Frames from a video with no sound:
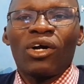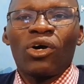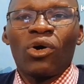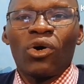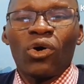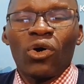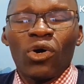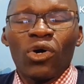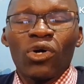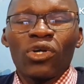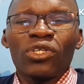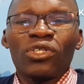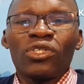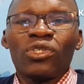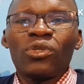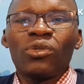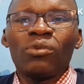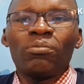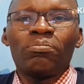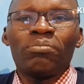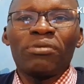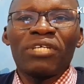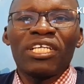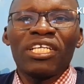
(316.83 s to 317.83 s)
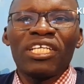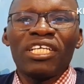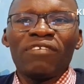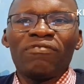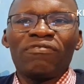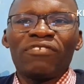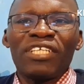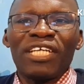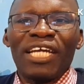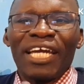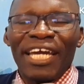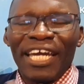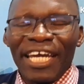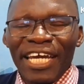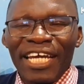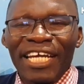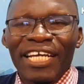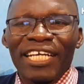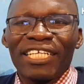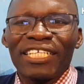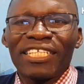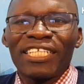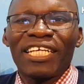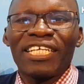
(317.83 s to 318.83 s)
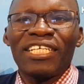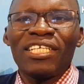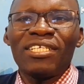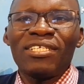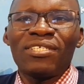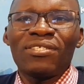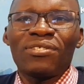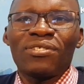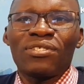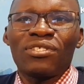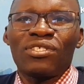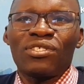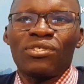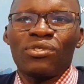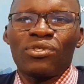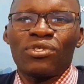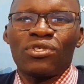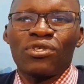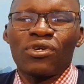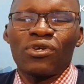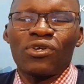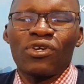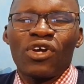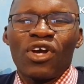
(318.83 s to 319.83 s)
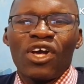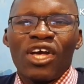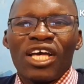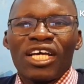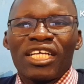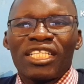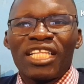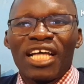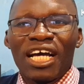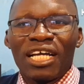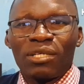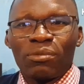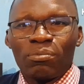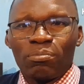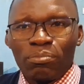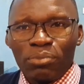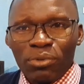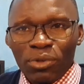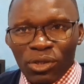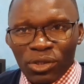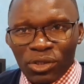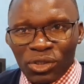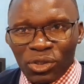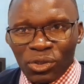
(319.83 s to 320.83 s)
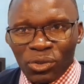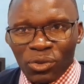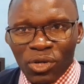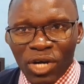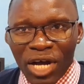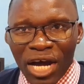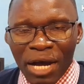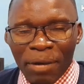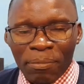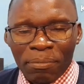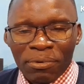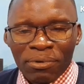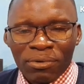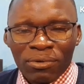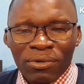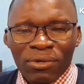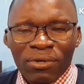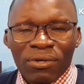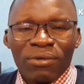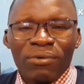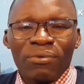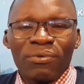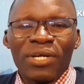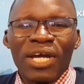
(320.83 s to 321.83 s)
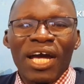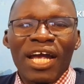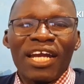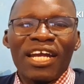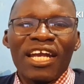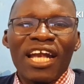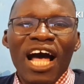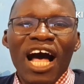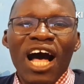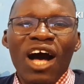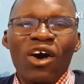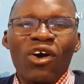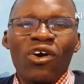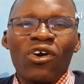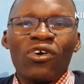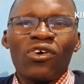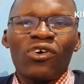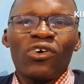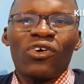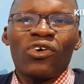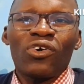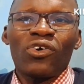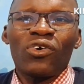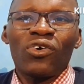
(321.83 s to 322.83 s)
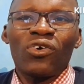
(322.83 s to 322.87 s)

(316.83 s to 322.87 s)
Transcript: or you believed in the institution that brought you up, we are now